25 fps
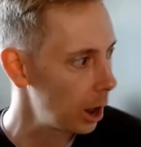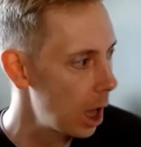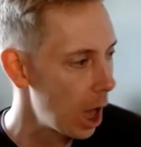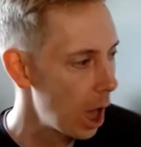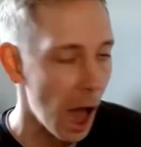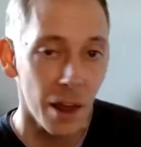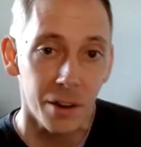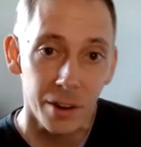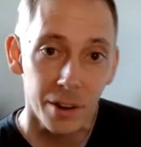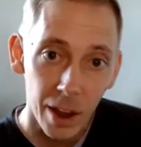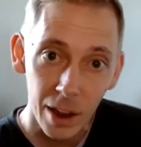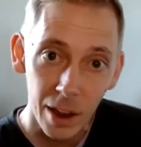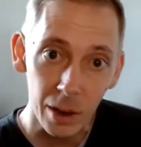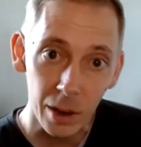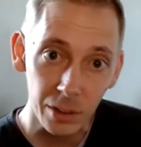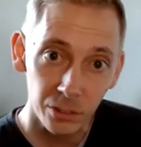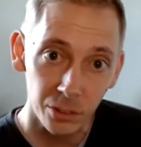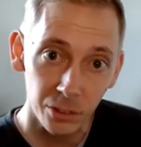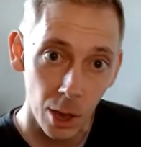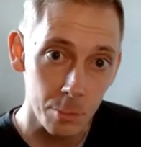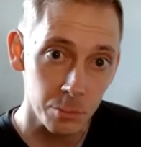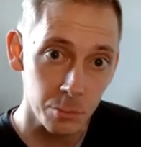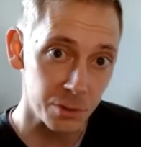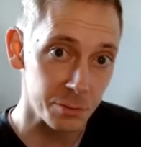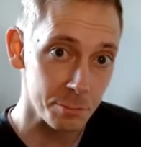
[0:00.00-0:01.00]
And in
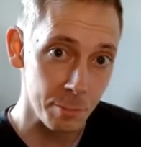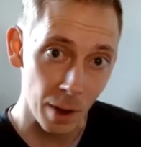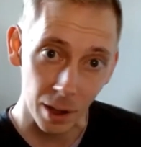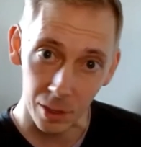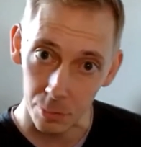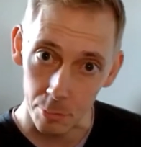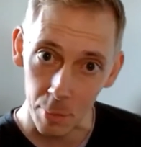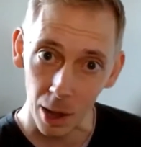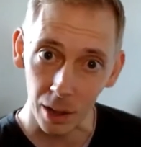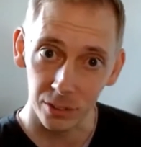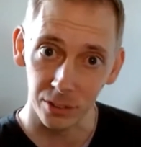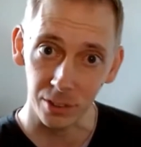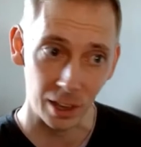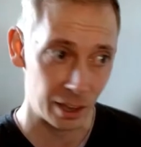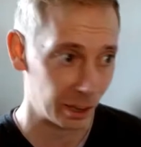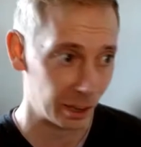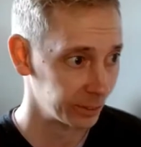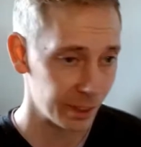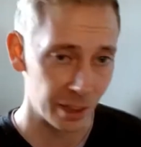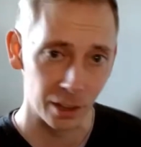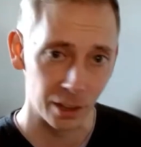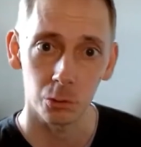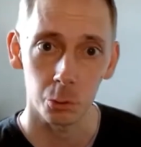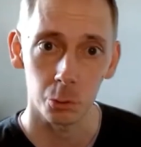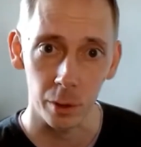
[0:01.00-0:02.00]
terms of mathematics,
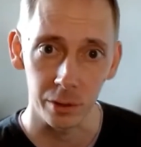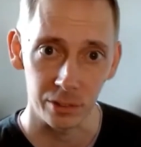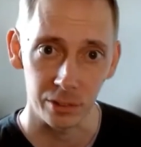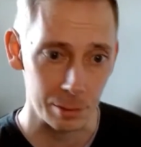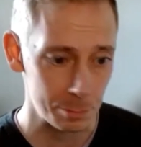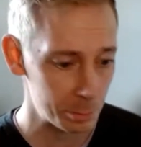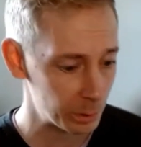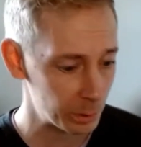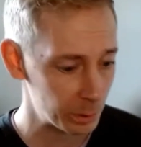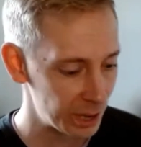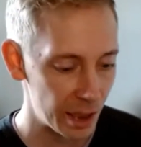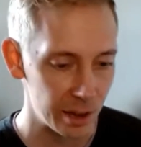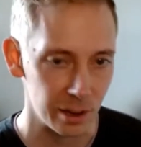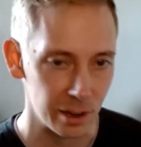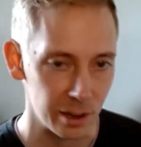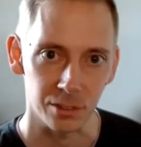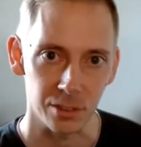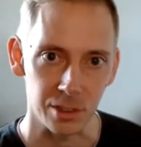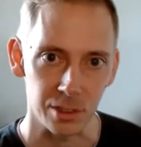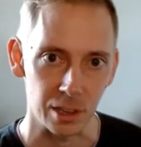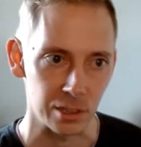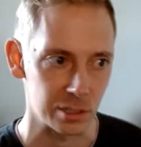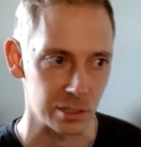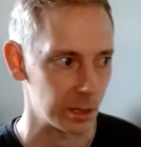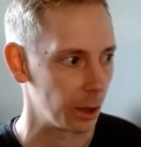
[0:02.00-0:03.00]
that 20% is
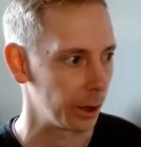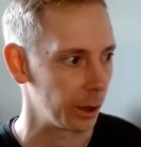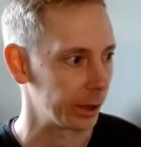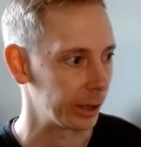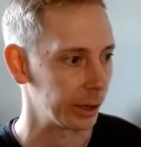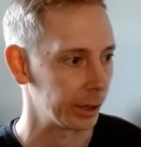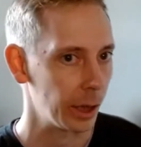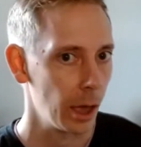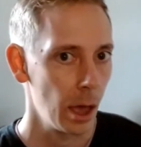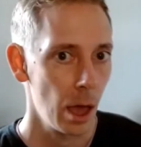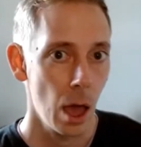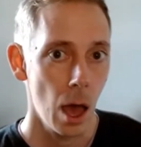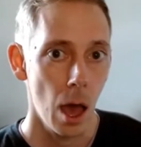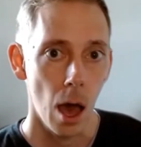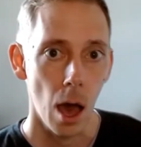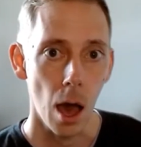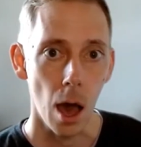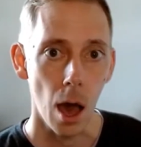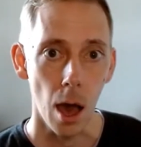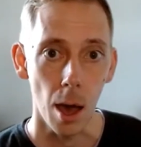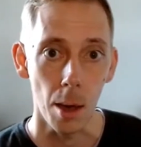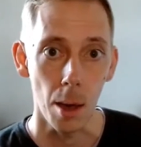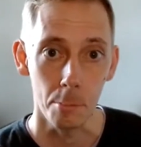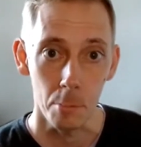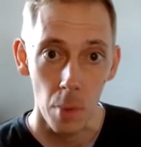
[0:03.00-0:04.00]
things like
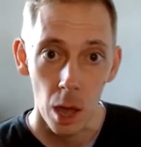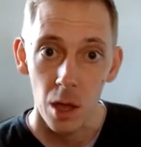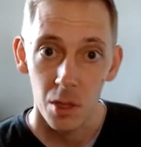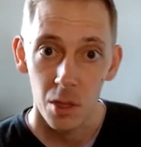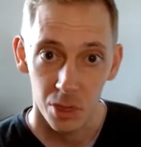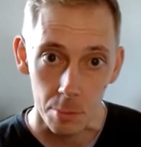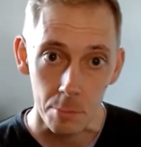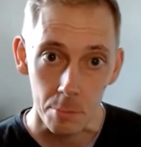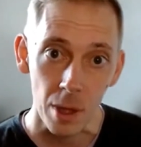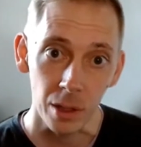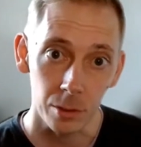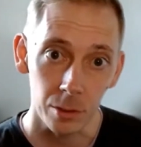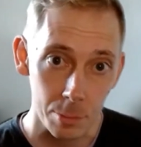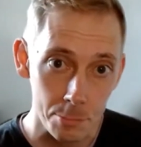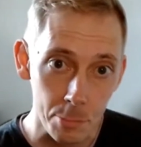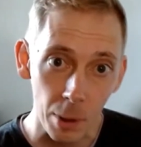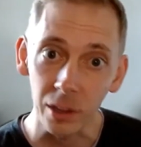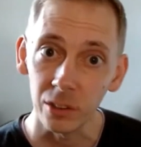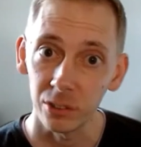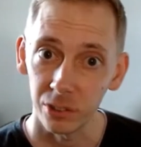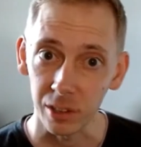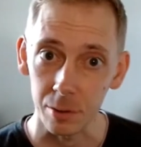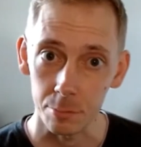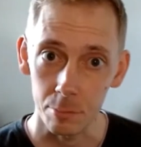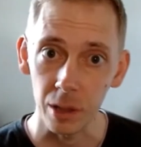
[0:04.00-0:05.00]
the
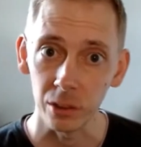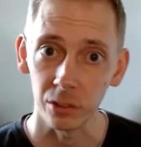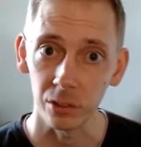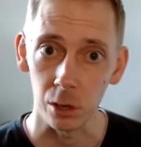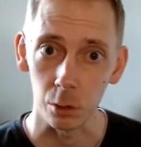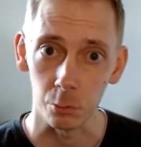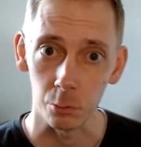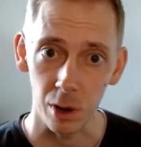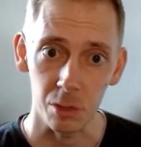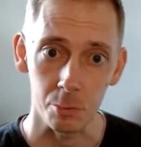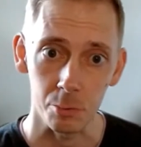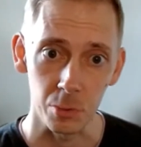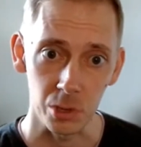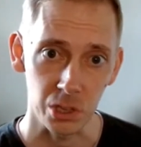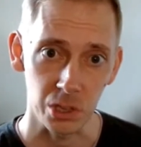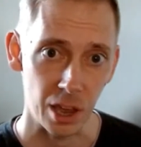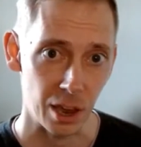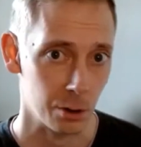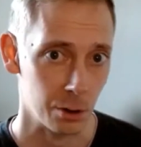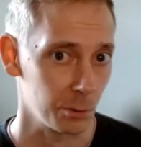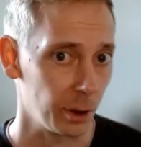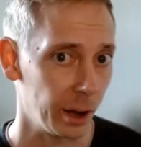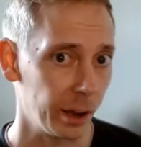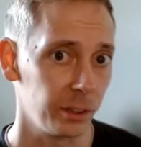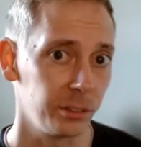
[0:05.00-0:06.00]
basic mental arithmetic
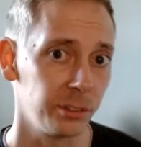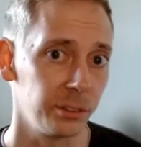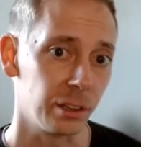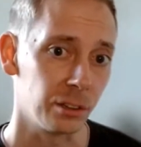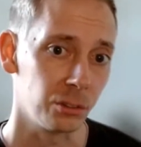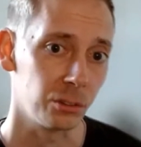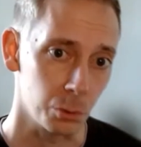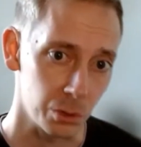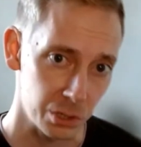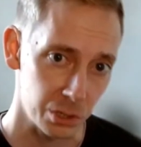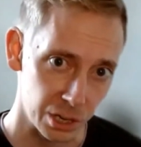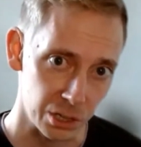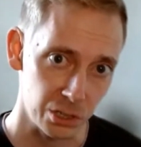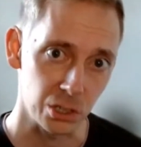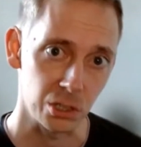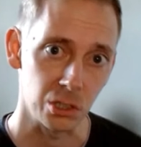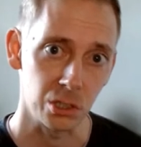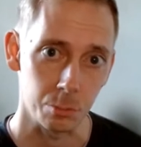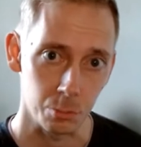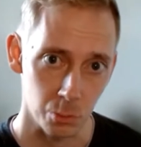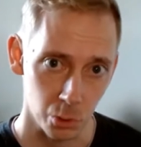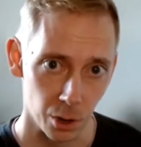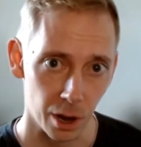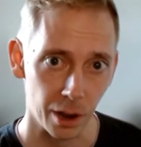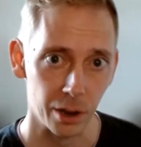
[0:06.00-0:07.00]
relating to addition,
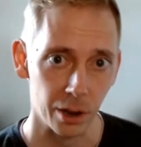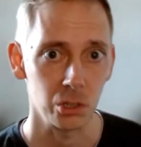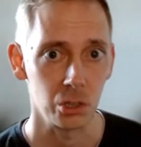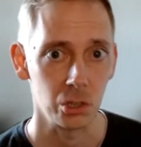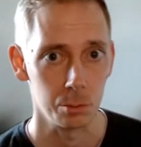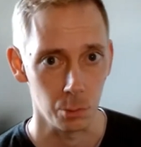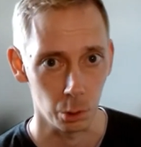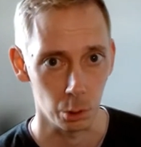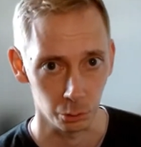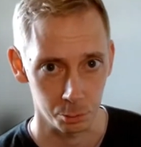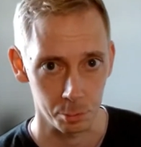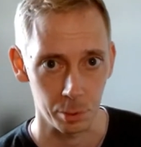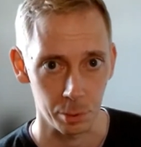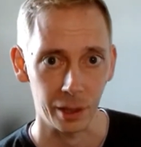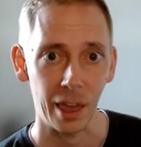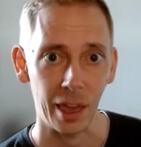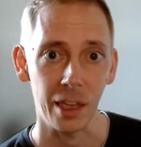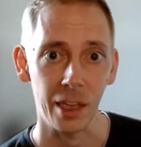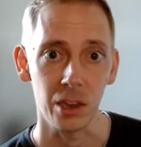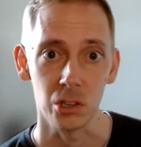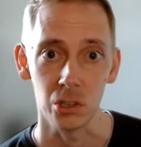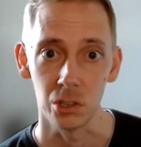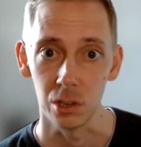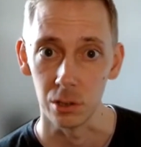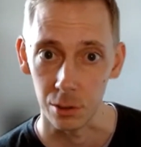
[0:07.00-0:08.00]
subtraction,
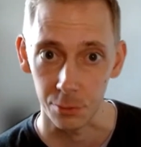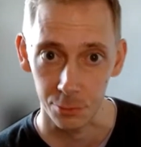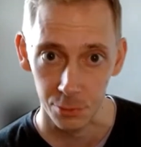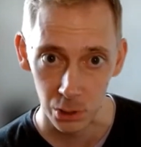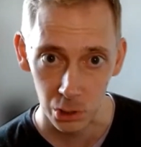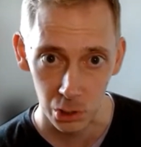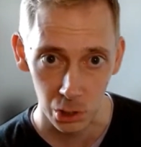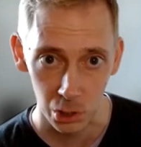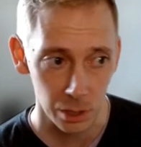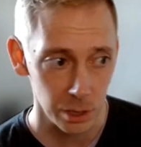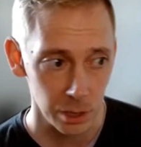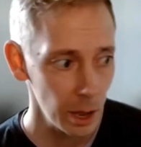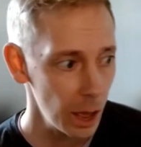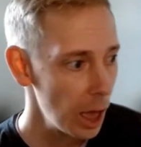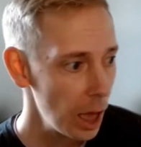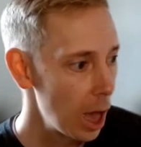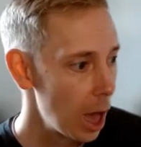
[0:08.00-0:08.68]
multiplication, and division,